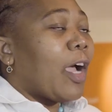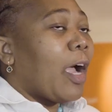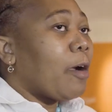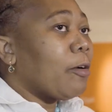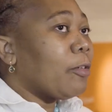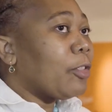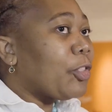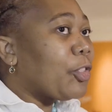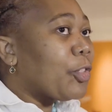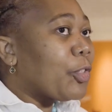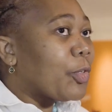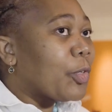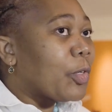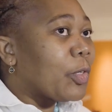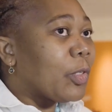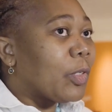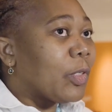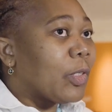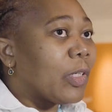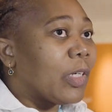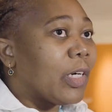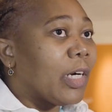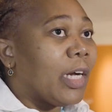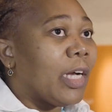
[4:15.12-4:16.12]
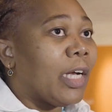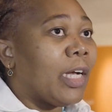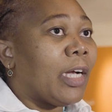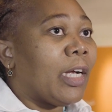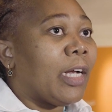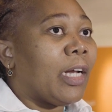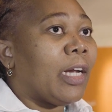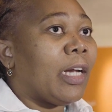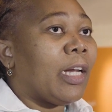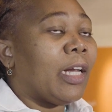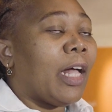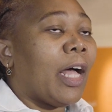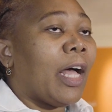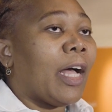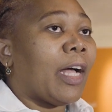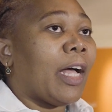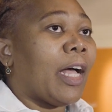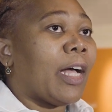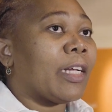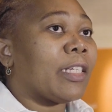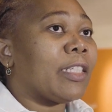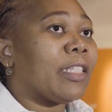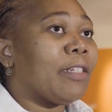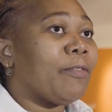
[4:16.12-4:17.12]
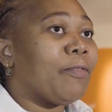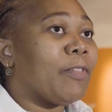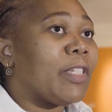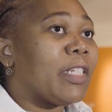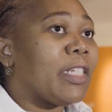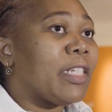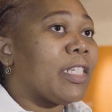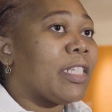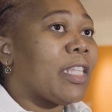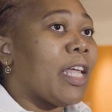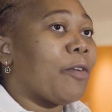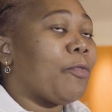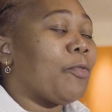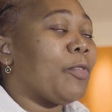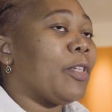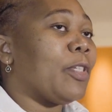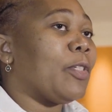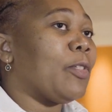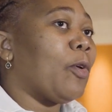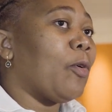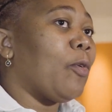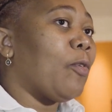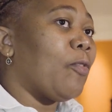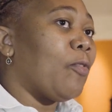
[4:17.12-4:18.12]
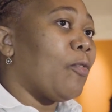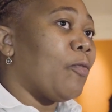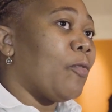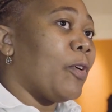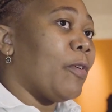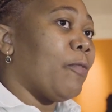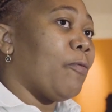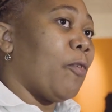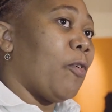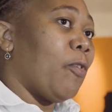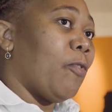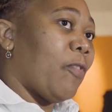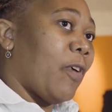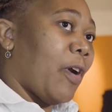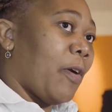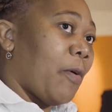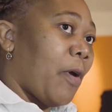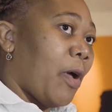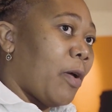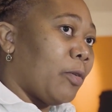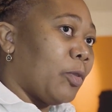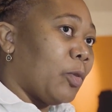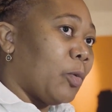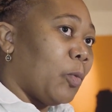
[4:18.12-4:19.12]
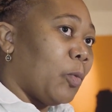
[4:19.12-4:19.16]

cultural uh, activities that resolve, revolve around